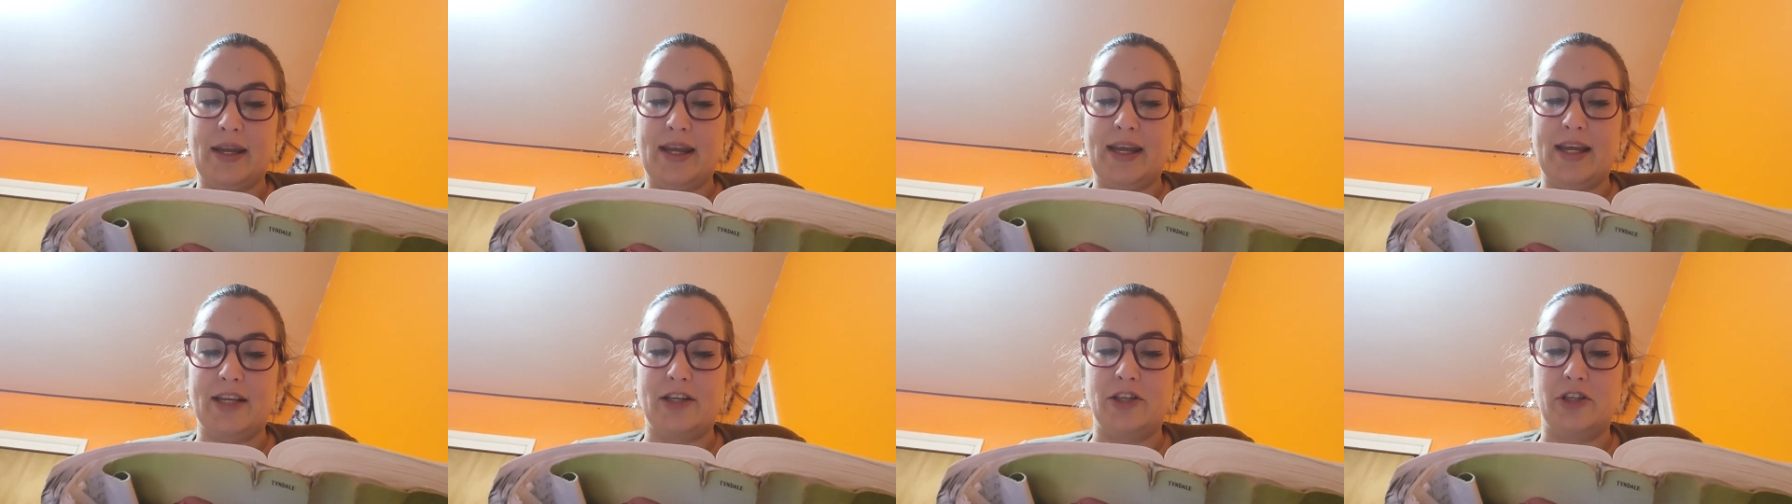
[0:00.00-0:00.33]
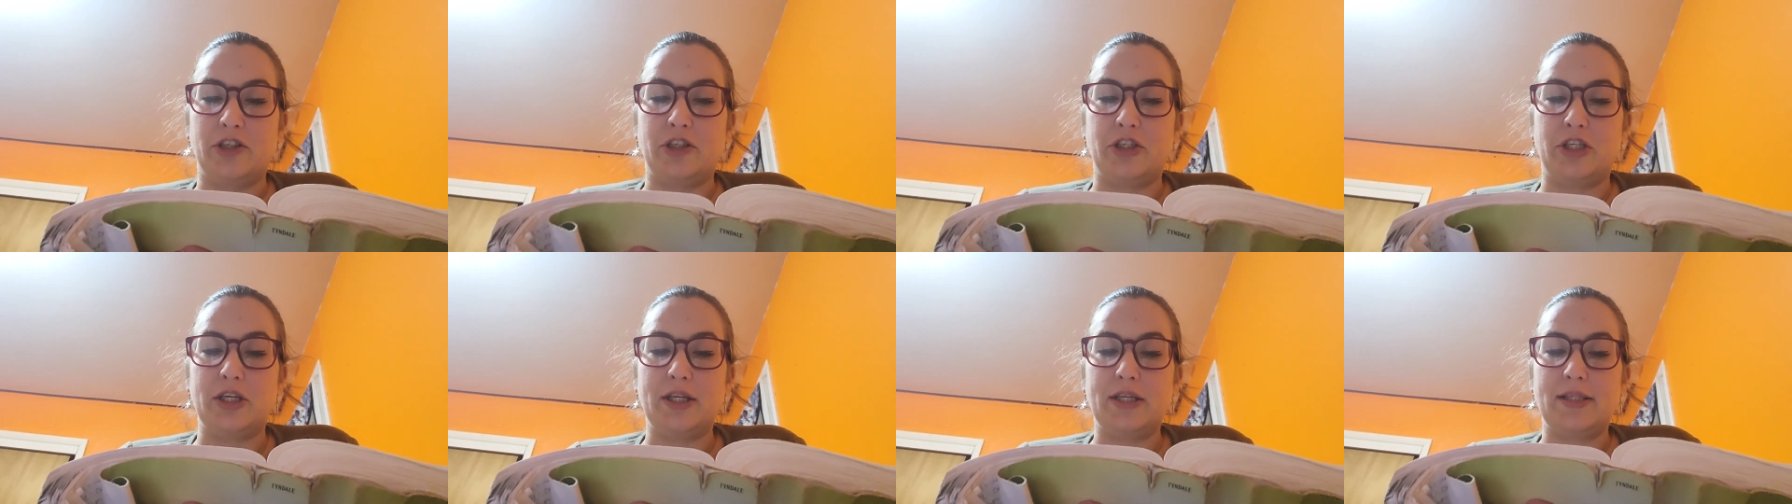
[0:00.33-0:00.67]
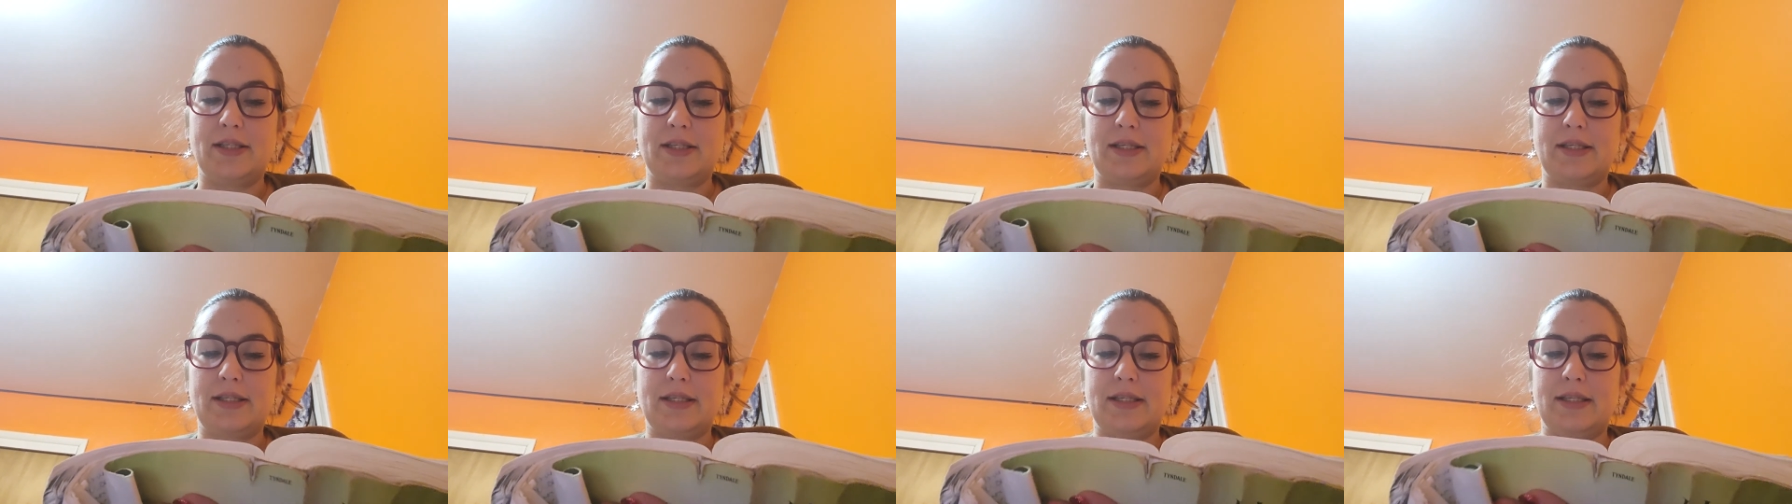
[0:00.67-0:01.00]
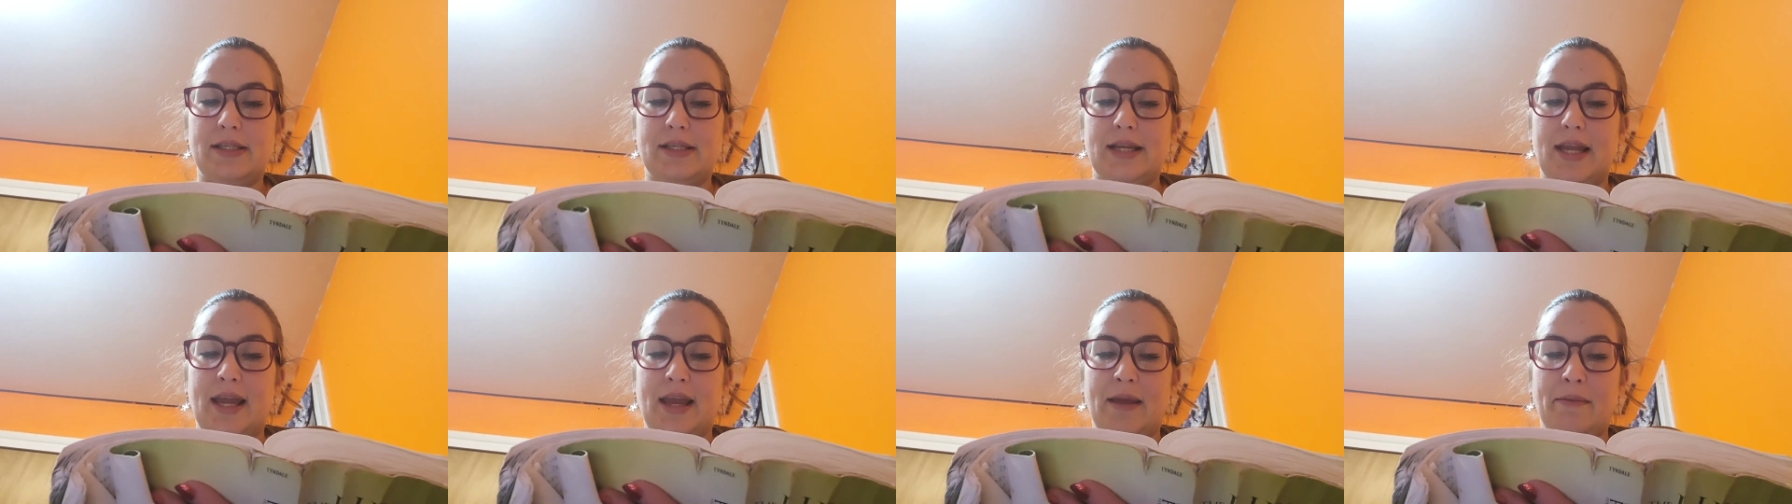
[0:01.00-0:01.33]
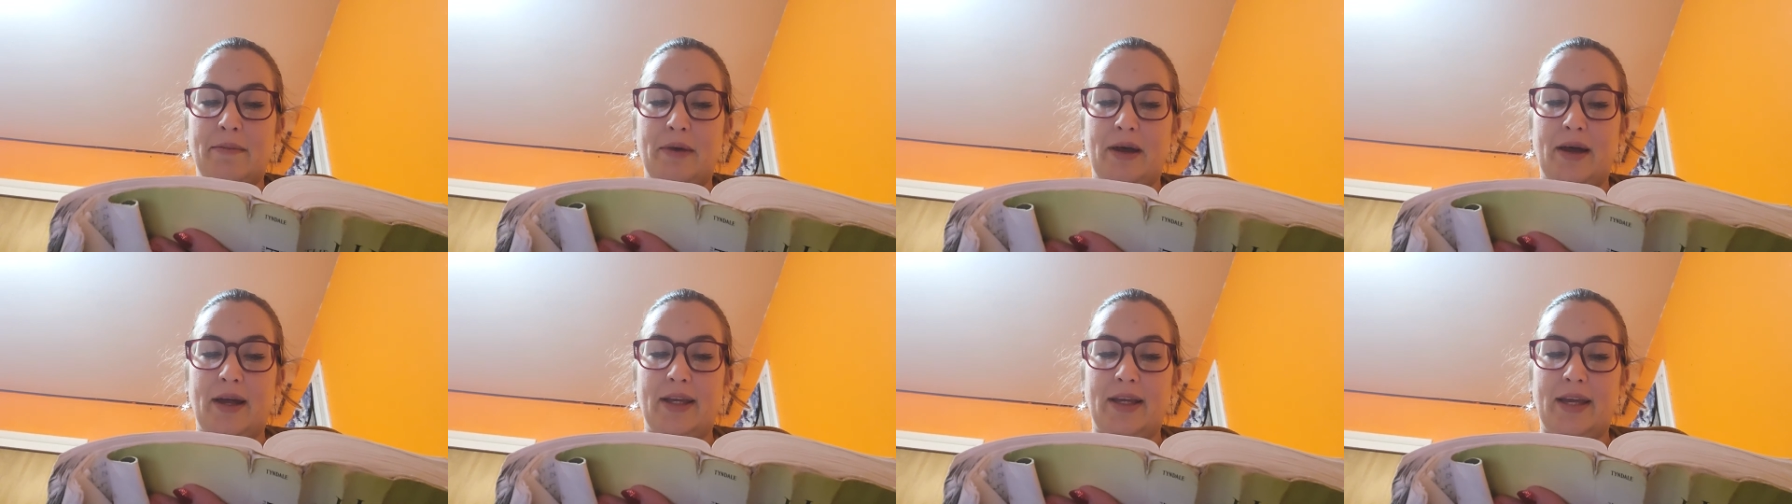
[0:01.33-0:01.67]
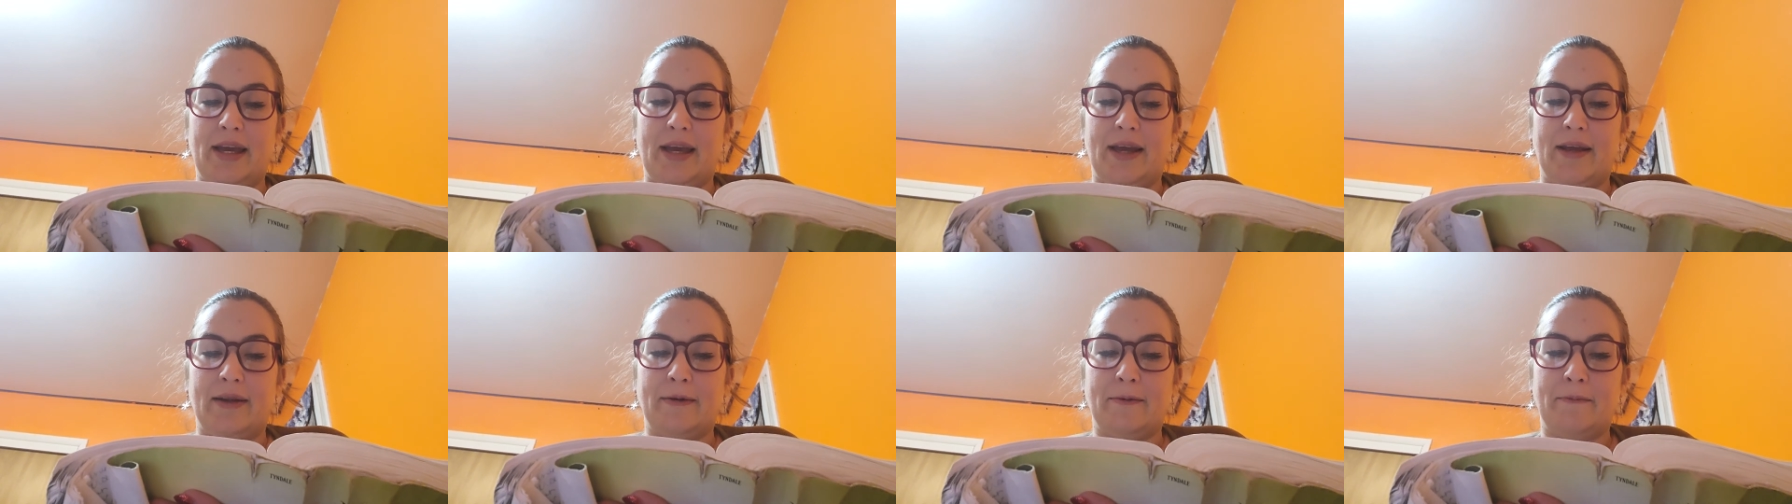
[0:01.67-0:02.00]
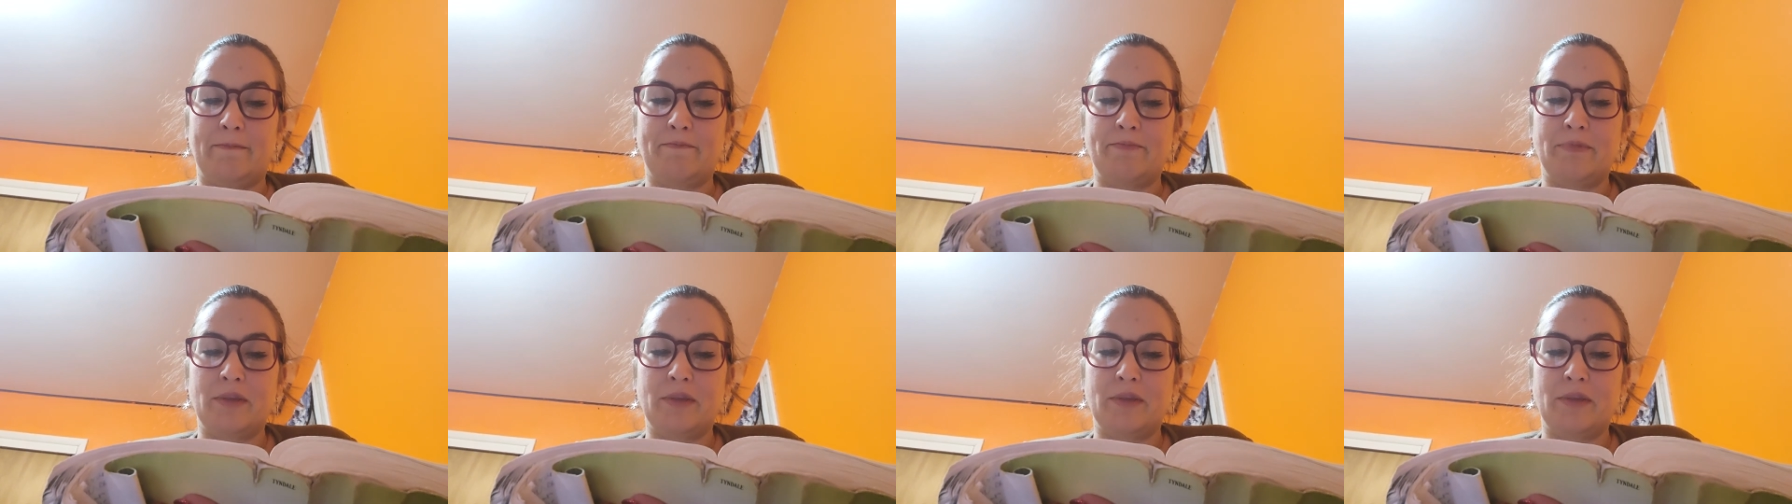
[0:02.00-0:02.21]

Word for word: in Jesus' name again.